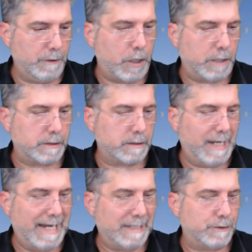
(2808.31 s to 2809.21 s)
thoughts,
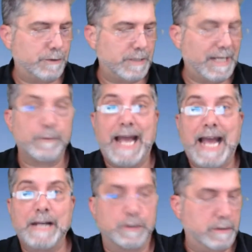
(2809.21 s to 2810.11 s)
answers, and
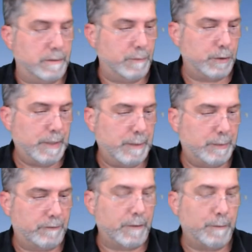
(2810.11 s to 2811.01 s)
reactions
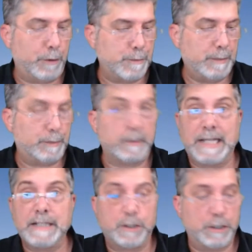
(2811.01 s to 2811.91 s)
from most people,
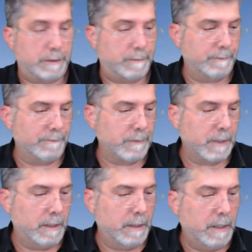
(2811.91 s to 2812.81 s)
and that's good.
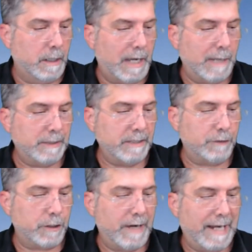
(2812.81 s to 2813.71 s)
I believe
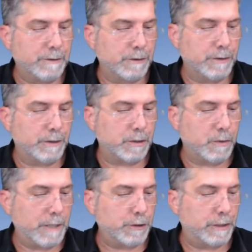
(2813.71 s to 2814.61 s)
that our answers to this
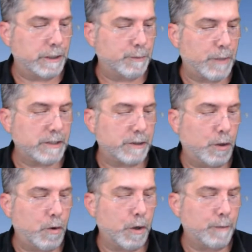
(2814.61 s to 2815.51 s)
question express the
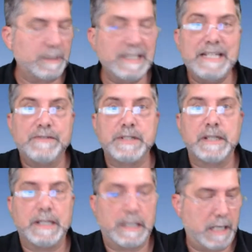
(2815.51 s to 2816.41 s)
core beliefs
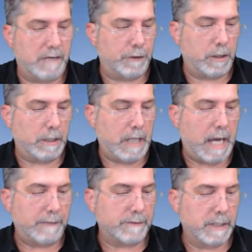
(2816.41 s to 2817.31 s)
that govern our
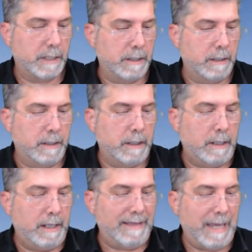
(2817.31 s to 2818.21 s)
lives.
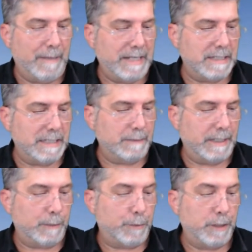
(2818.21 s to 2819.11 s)
That may seem
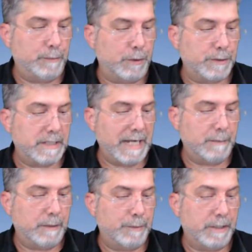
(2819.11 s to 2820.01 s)
like a pretty bold
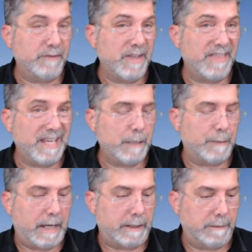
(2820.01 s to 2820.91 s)
statement, but if you think
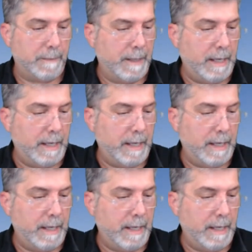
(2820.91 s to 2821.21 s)
about it,